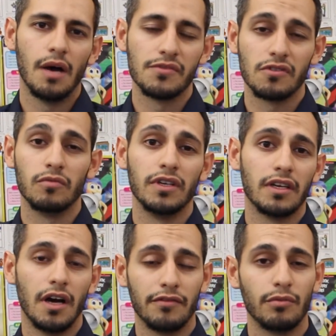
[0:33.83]
So being
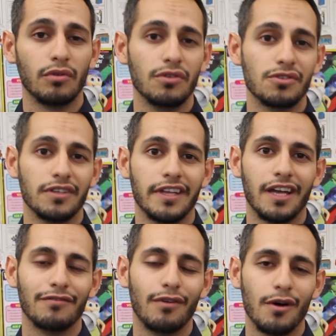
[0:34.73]
comfortable, usually
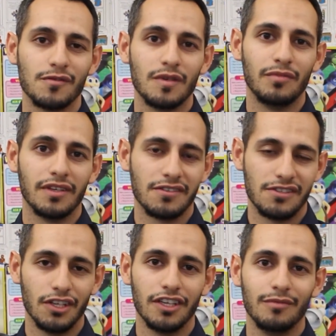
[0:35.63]
that involves me being
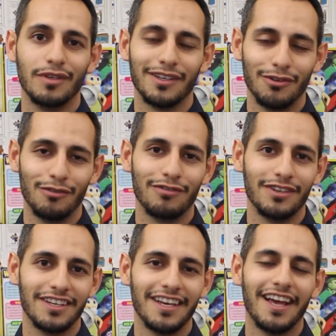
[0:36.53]
silly, being
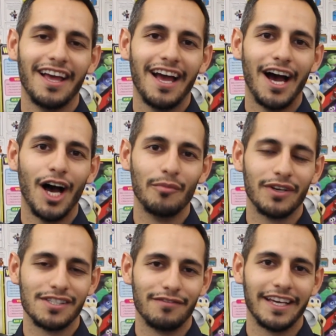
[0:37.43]
goofy,
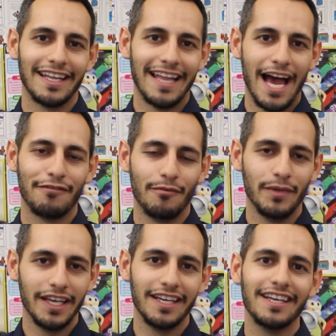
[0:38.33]
because if they can laugh at
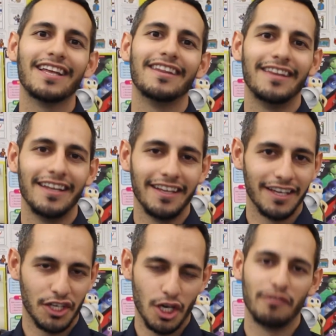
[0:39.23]
me, then they
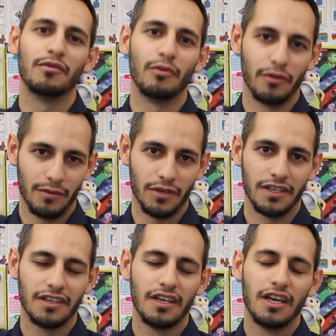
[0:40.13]
get comfortable with me.
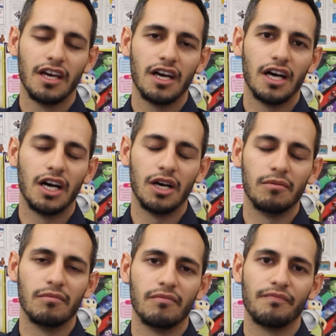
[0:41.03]

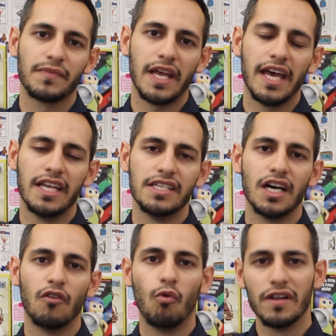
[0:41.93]

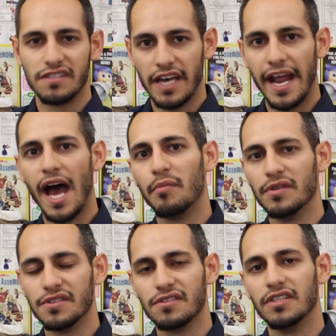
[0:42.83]
Once that
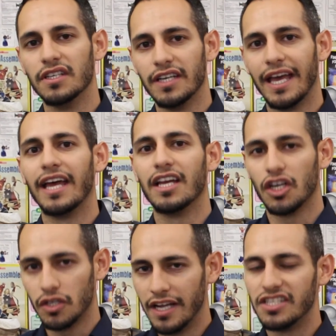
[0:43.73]
happens, the
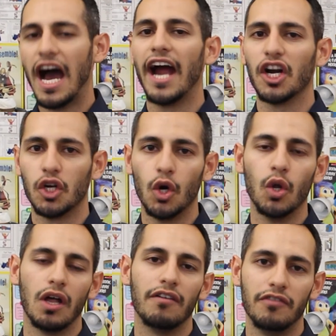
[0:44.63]
entire
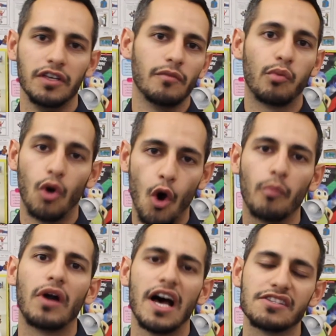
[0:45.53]
goal of the whole
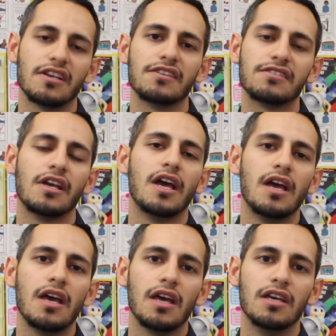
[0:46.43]
process
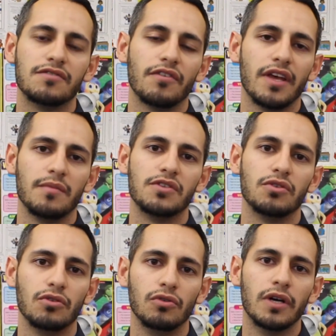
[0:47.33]
is for them
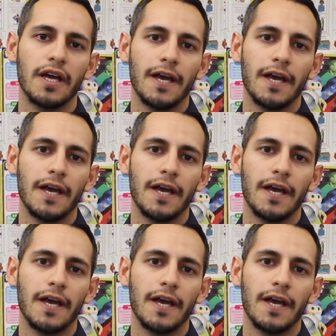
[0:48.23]
to,